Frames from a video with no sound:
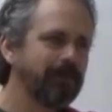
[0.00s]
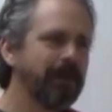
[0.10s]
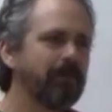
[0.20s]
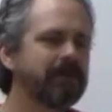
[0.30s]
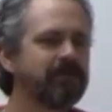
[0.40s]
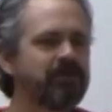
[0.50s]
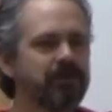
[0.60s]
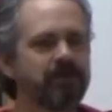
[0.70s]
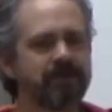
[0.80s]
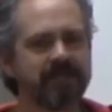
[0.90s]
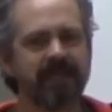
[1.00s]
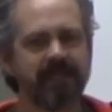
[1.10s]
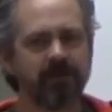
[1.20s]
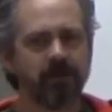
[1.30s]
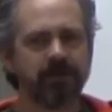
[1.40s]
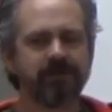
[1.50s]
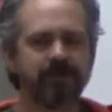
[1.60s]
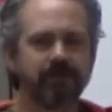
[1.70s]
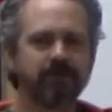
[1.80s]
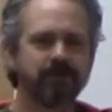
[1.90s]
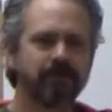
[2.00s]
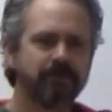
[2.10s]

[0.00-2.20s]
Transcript: but what the Jews said in order to